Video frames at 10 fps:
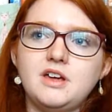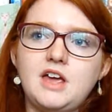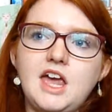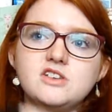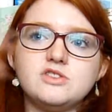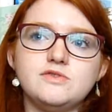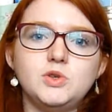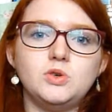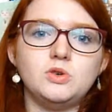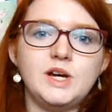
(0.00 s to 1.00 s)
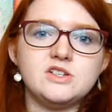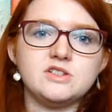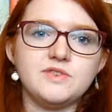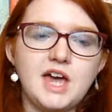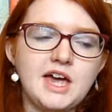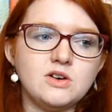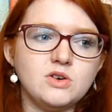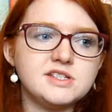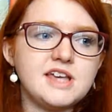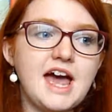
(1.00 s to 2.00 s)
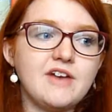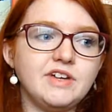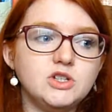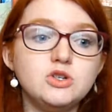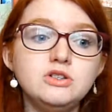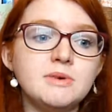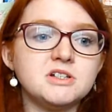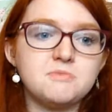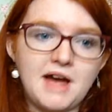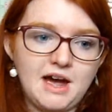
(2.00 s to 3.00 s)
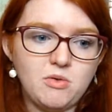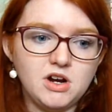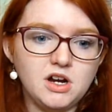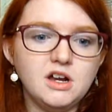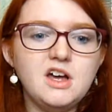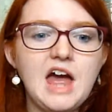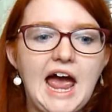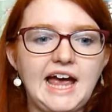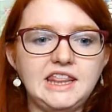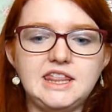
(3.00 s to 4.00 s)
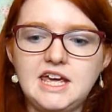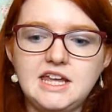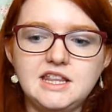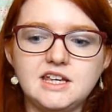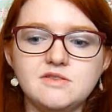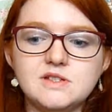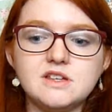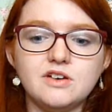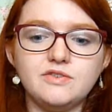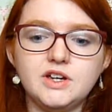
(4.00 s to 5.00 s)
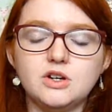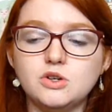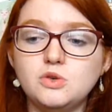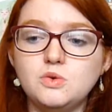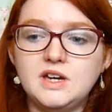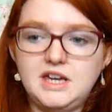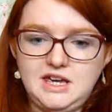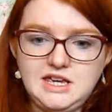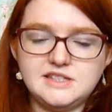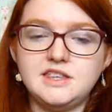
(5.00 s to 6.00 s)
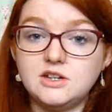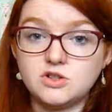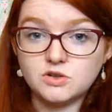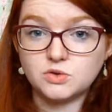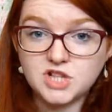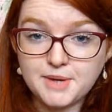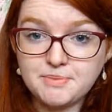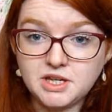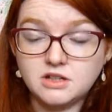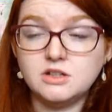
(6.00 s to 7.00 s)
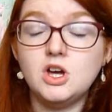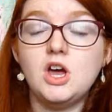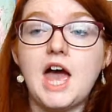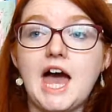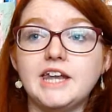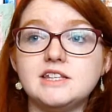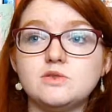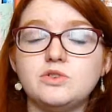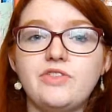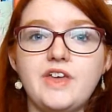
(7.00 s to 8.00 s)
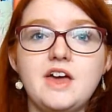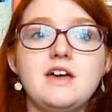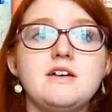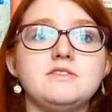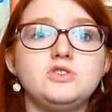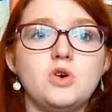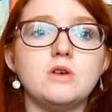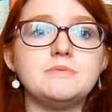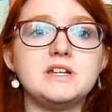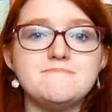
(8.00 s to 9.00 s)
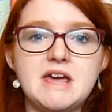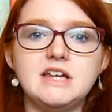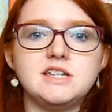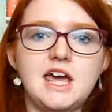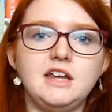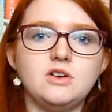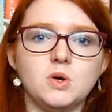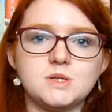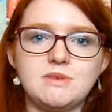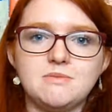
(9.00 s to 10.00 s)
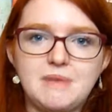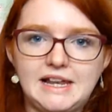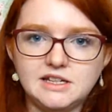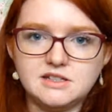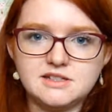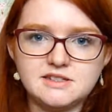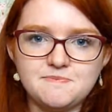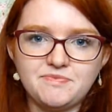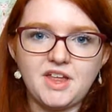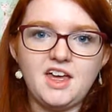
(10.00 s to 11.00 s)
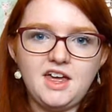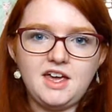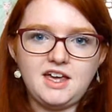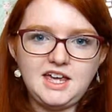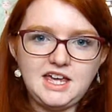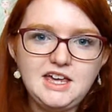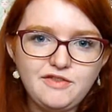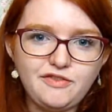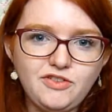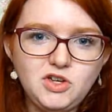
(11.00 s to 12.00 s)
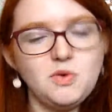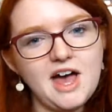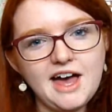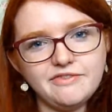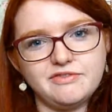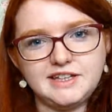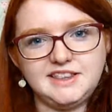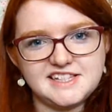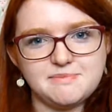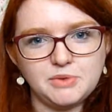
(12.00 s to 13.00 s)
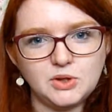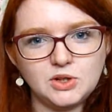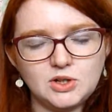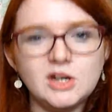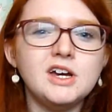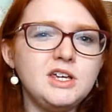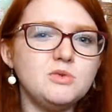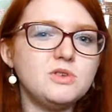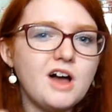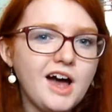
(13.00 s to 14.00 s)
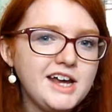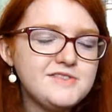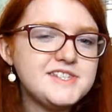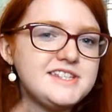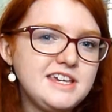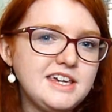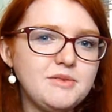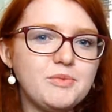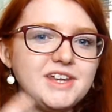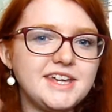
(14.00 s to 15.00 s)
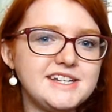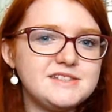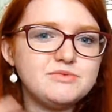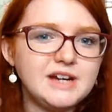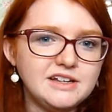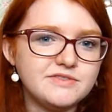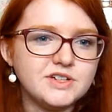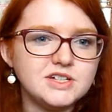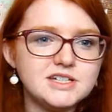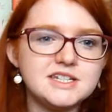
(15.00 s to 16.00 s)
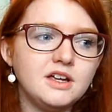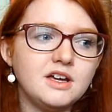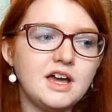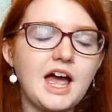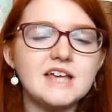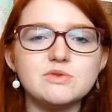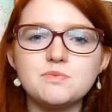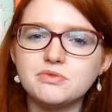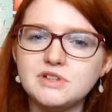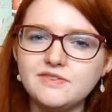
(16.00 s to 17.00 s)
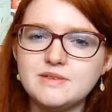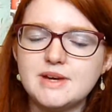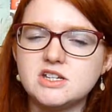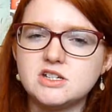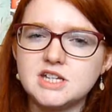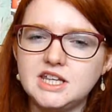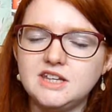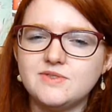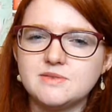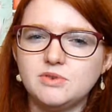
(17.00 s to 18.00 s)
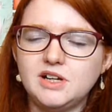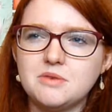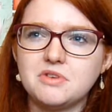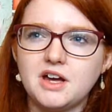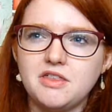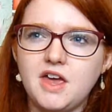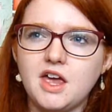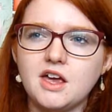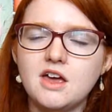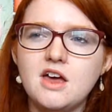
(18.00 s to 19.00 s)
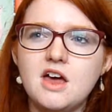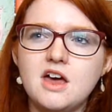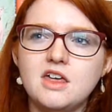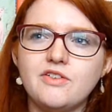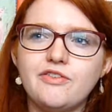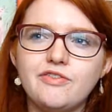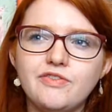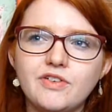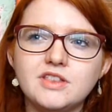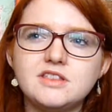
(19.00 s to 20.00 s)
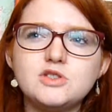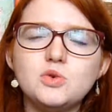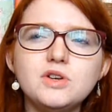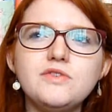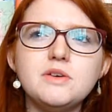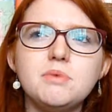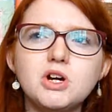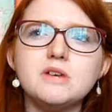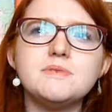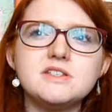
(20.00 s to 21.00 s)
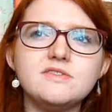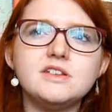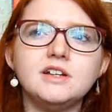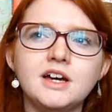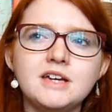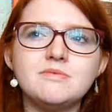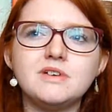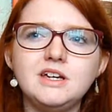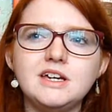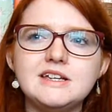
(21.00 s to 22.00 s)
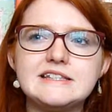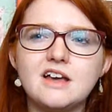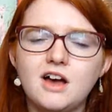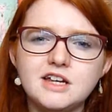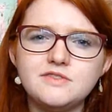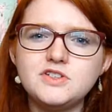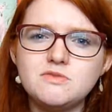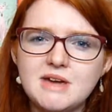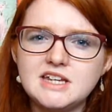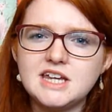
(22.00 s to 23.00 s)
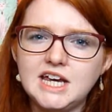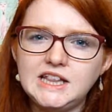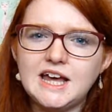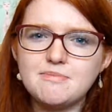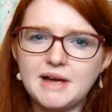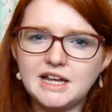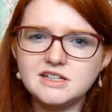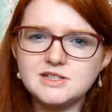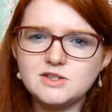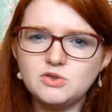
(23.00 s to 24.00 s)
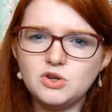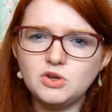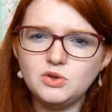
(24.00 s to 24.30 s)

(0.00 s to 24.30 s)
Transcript: agents of law or agents of chaos having too much power, and then there is a figure who is the Eternal Champion, and it's sort of their job to maintain cosmic balance. If you have read this book, you will kind of see why that is relevant. As was briefly mentioned in The Invisible Library, I think, sort of the purpose of the library is kind of to maintain that balance, you know?